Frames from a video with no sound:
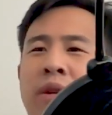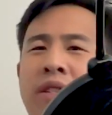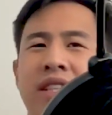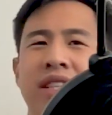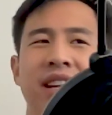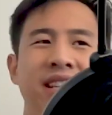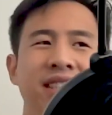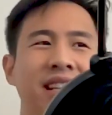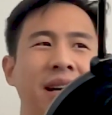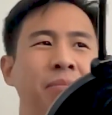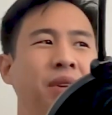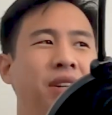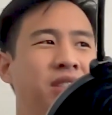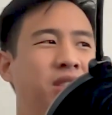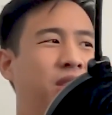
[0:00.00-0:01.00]
What's an
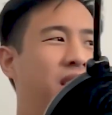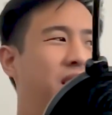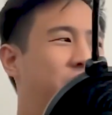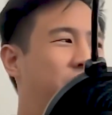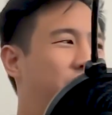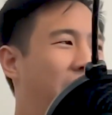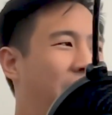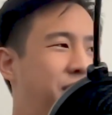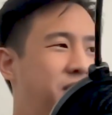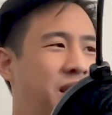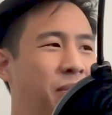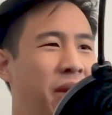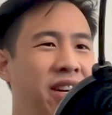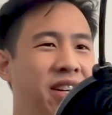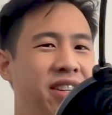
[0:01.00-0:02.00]
example? So you have
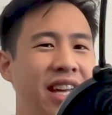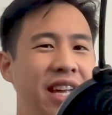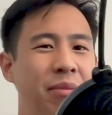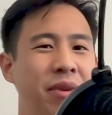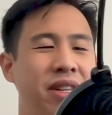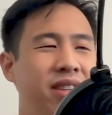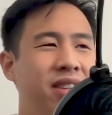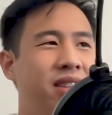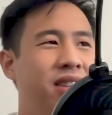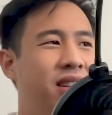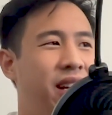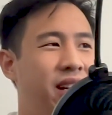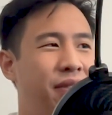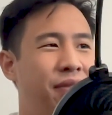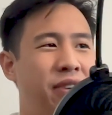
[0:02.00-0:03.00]
some entertainment,
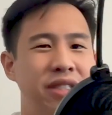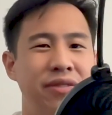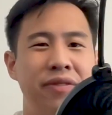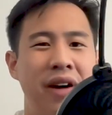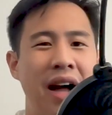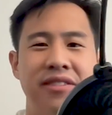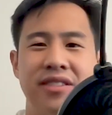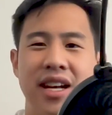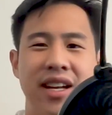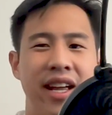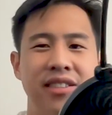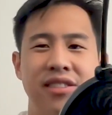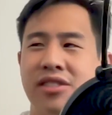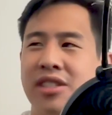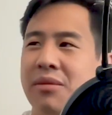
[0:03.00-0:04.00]
like the first 5
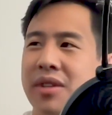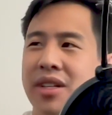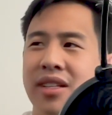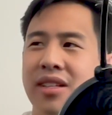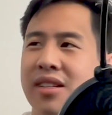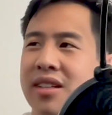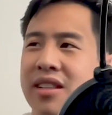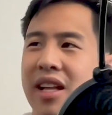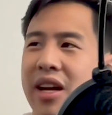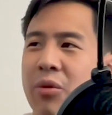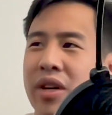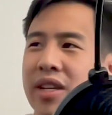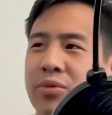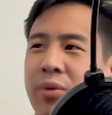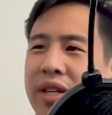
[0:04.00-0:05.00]
seconds or something? Like,
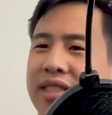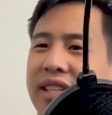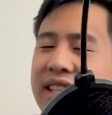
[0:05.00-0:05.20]
what is the